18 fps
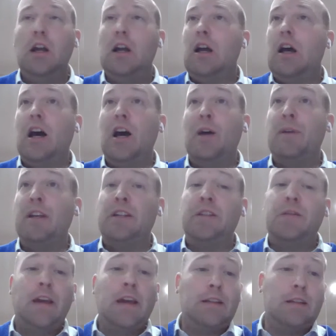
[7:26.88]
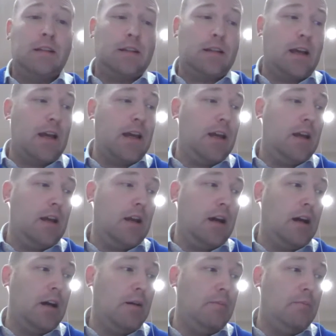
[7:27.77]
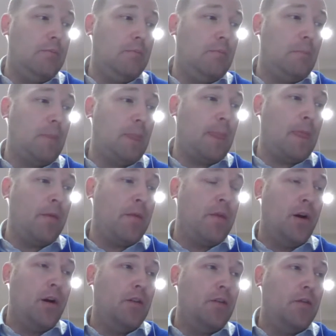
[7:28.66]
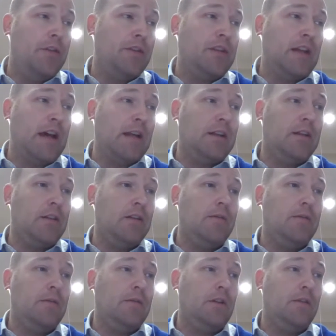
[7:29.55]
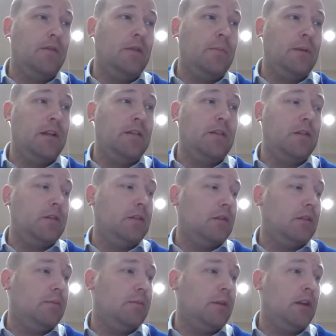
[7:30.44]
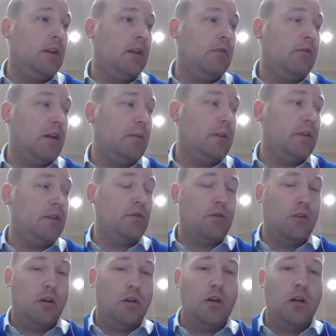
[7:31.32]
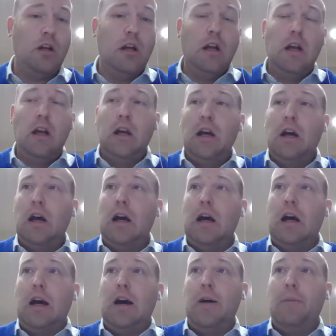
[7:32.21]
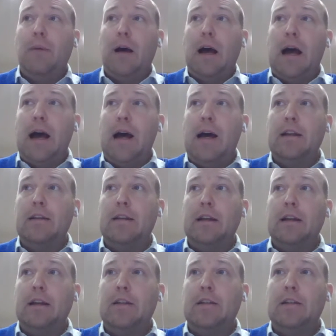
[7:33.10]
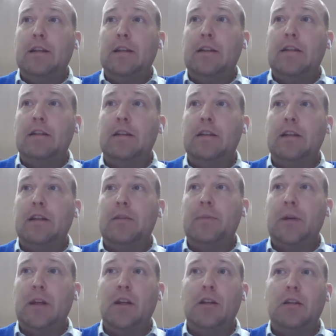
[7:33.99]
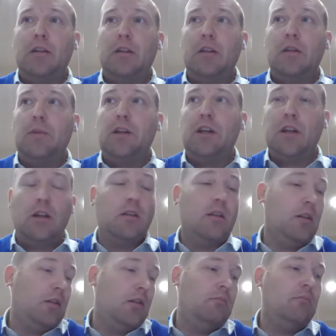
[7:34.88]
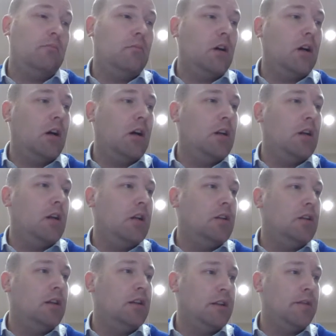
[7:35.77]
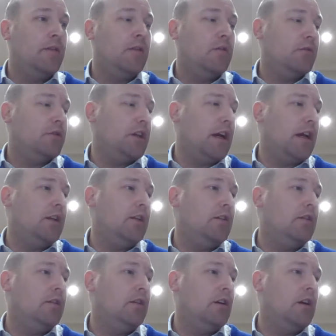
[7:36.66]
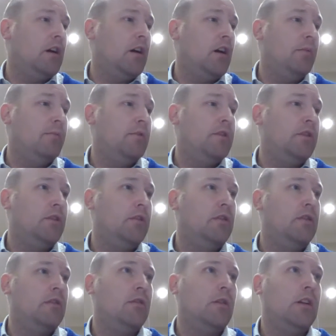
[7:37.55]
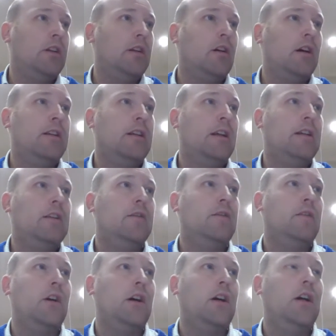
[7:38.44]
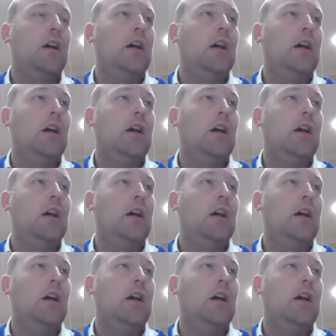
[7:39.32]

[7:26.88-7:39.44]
It's fair to say that the standard of the bids has been incredibly strong, and it's been a difficult challenge to identify